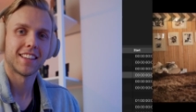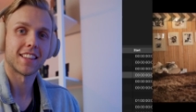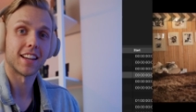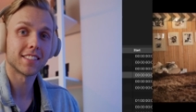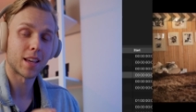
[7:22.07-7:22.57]
The
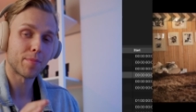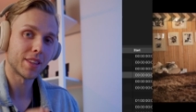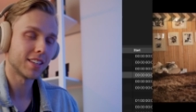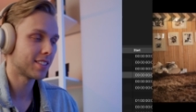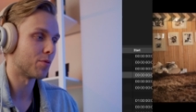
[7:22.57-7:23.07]
next step in
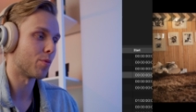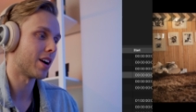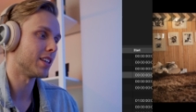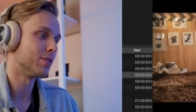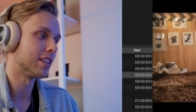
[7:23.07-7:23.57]
this and
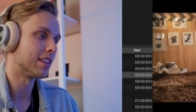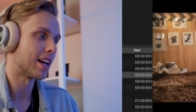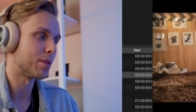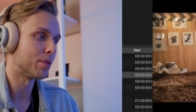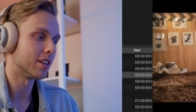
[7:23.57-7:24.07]
why using
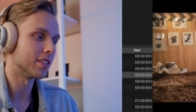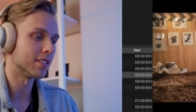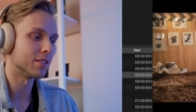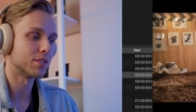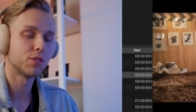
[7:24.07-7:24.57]
libraries
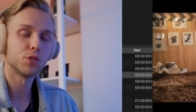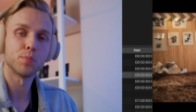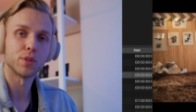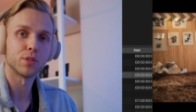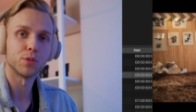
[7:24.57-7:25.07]
is
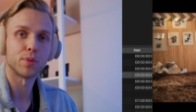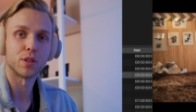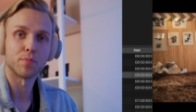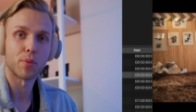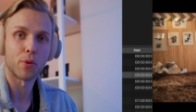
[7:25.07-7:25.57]
super, super
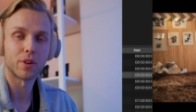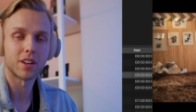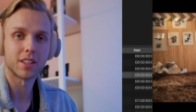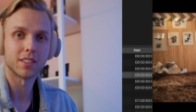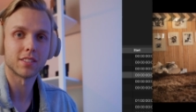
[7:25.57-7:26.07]

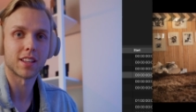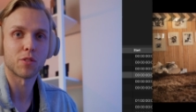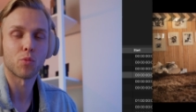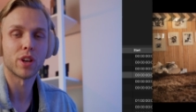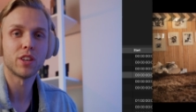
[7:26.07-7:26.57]
important is
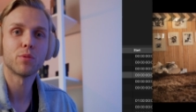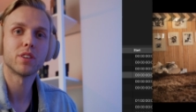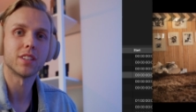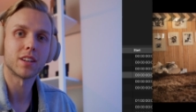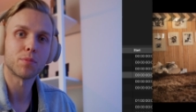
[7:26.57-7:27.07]
that when you are
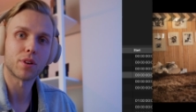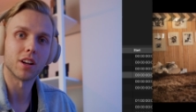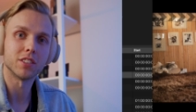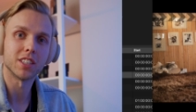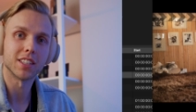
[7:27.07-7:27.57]
done a
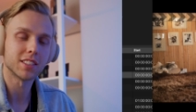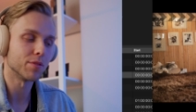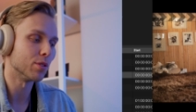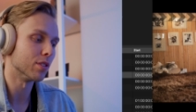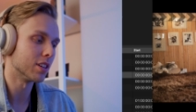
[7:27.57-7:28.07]
project,
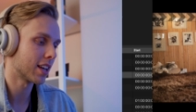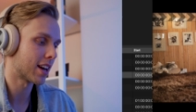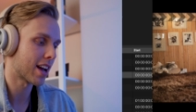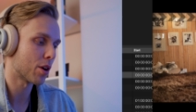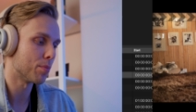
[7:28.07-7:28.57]
if you look at
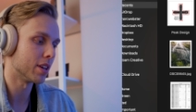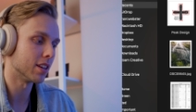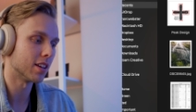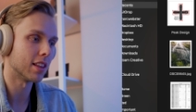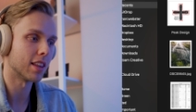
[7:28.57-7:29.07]
how
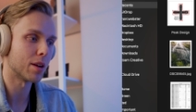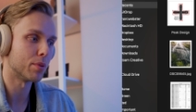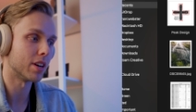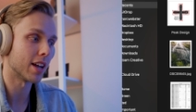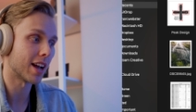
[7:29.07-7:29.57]
big a
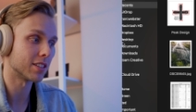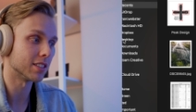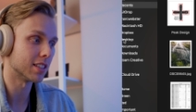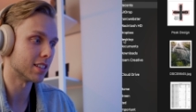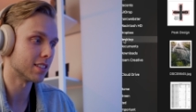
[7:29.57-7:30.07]
library
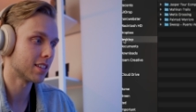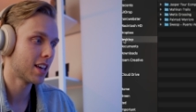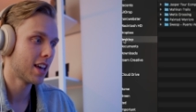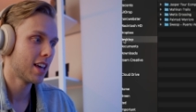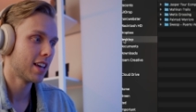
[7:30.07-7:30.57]
actually is,
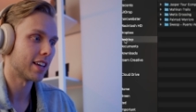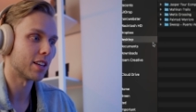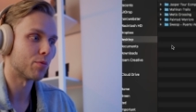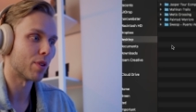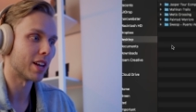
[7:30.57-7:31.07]
it
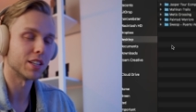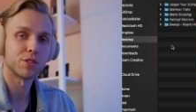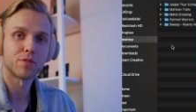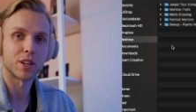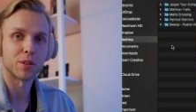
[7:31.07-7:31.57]
can range
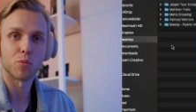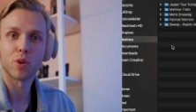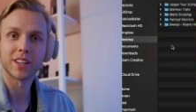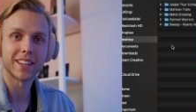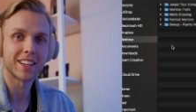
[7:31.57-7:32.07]
from
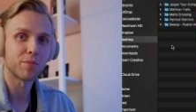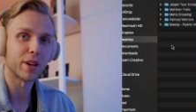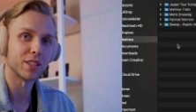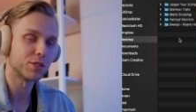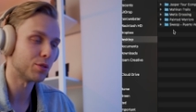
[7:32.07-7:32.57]
one
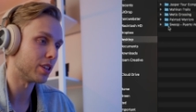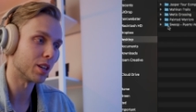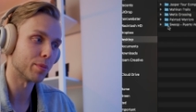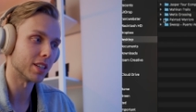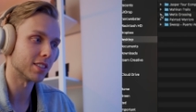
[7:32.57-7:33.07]
gigabyte, two
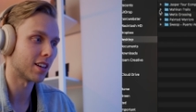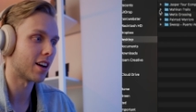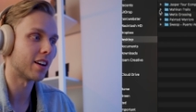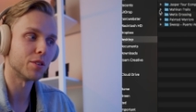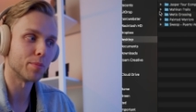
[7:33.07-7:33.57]
gigabytes,
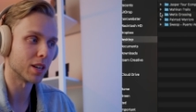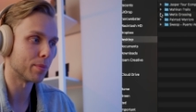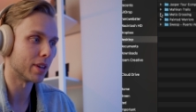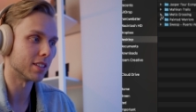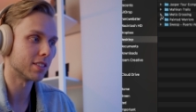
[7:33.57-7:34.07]
100
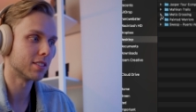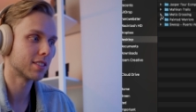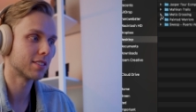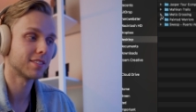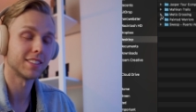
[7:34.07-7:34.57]

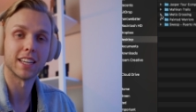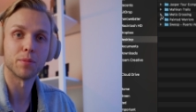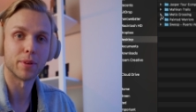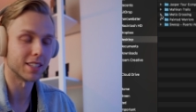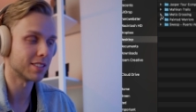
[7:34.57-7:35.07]
megabytes,
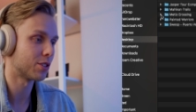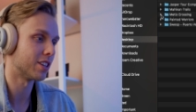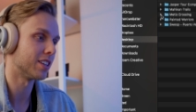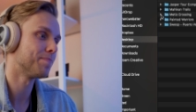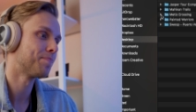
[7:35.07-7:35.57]
gigabytes,
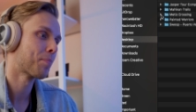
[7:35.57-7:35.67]
sorry.